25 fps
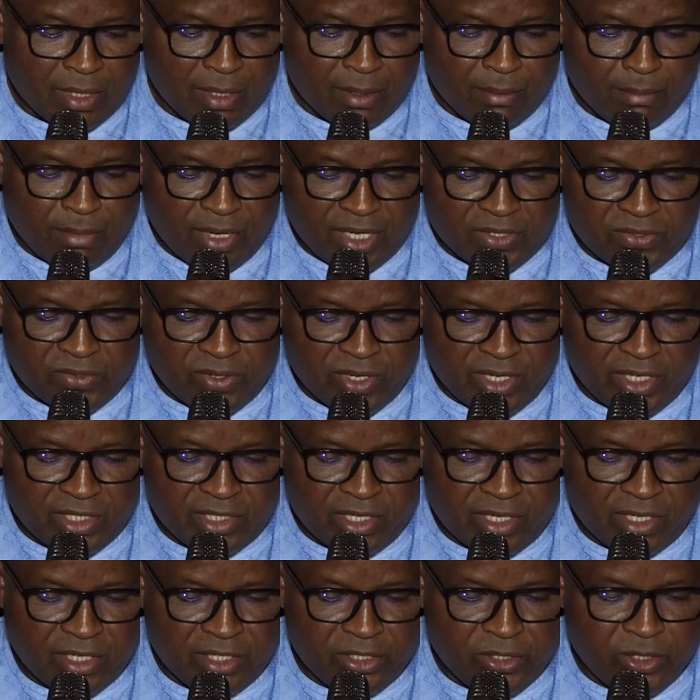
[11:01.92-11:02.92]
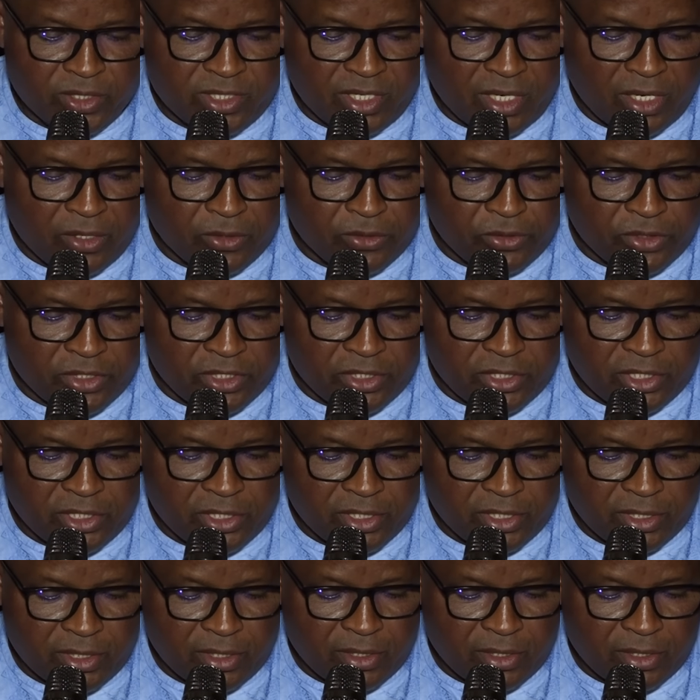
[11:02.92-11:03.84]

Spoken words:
Mass rallies and religious outreach.